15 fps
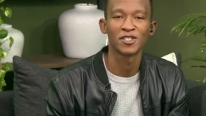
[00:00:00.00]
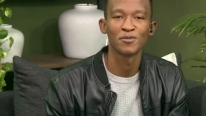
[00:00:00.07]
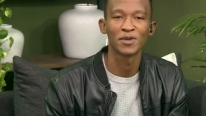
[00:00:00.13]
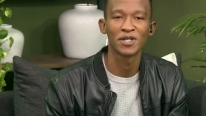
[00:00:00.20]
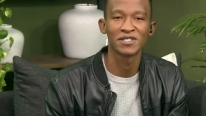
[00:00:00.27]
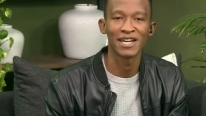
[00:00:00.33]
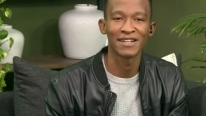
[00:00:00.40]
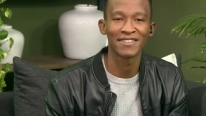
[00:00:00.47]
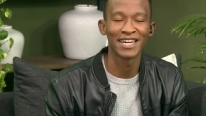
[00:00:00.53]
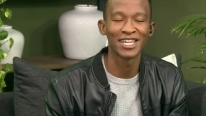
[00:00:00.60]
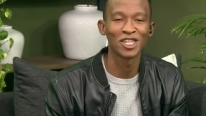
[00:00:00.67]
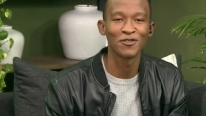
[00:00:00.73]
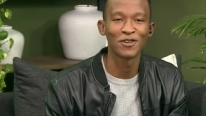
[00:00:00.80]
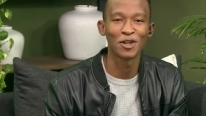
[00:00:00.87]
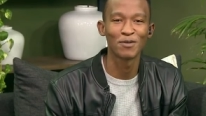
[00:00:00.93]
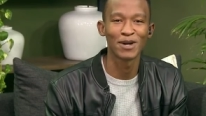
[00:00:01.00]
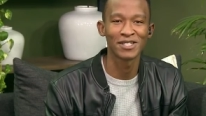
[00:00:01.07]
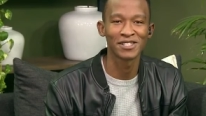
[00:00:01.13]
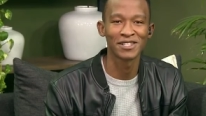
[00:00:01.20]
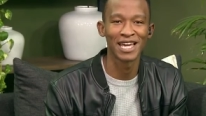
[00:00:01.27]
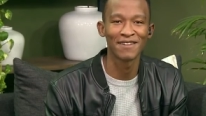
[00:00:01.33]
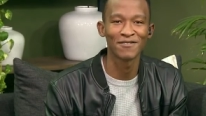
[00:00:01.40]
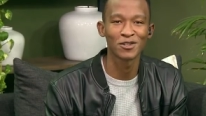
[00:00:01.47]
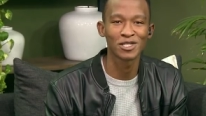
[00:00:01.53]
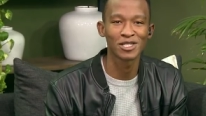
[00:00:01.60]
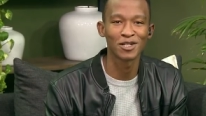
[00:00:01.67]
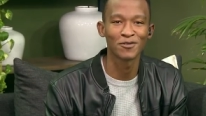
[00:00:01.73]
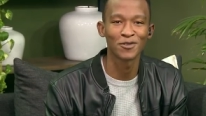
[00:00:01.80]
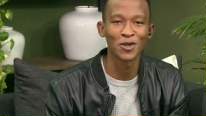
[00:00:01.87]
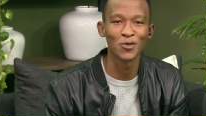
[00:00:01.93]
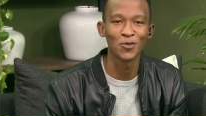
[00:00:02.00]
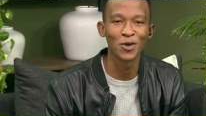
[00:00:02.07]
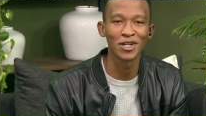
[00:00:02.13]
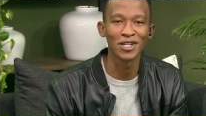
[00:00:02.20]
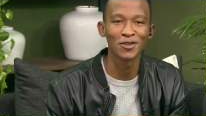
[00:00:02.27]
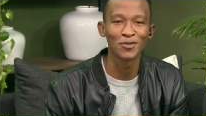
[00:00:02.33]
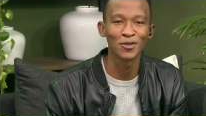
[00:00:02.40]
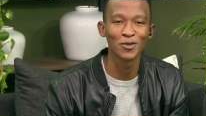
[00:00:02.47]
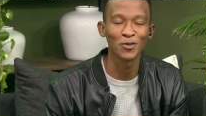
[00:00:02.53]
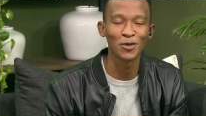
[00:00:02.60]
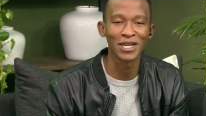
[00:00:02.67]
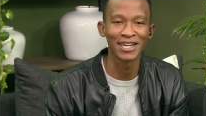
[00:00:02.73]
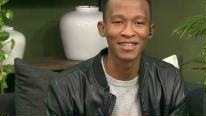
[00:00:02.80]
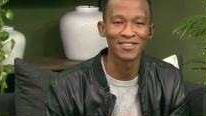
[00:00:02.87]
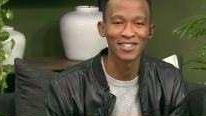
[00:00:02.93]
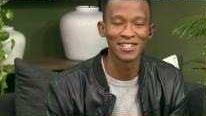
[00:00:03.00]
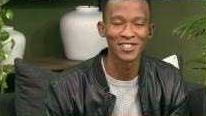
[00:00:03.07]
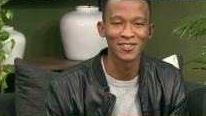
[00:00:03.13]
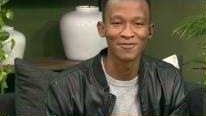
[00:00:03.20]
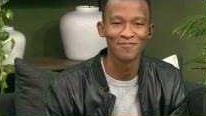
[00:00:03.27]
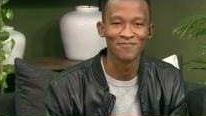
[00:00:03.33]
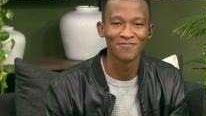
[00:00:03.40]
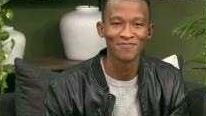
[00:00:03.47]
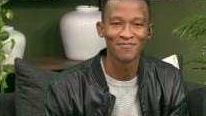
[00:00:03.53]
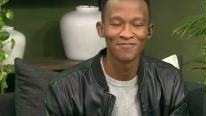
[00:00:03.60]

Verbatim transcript: Simple as that. Thank you very much and have yourself a wonderful weekend, Thoneshan.